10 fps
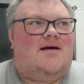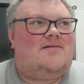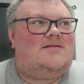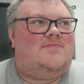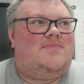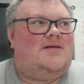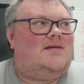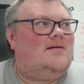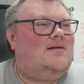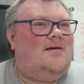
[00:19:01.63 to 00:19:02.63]
out to
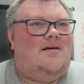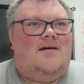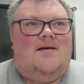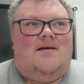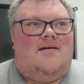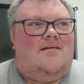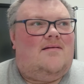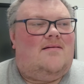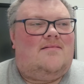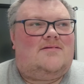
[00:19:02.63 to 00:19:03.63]
be a
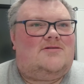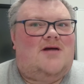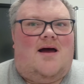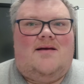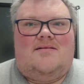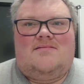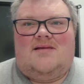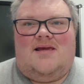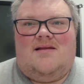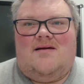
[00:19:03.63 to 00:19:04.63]
child
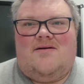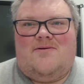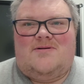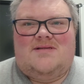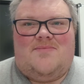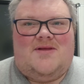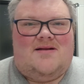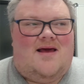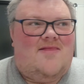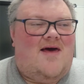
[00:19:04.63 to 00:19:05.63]
killer or
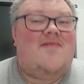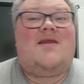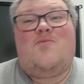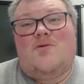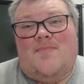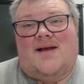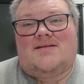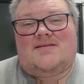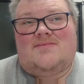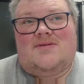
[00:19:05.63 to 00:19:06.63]
something like that, then it would
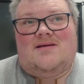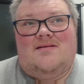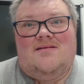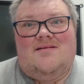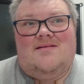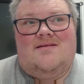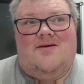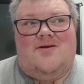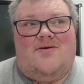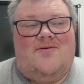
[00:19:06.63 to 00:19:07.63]
matter to me,
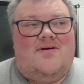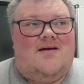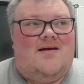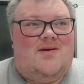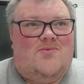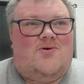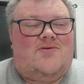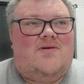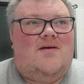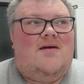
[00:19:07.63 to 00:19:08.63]
it would.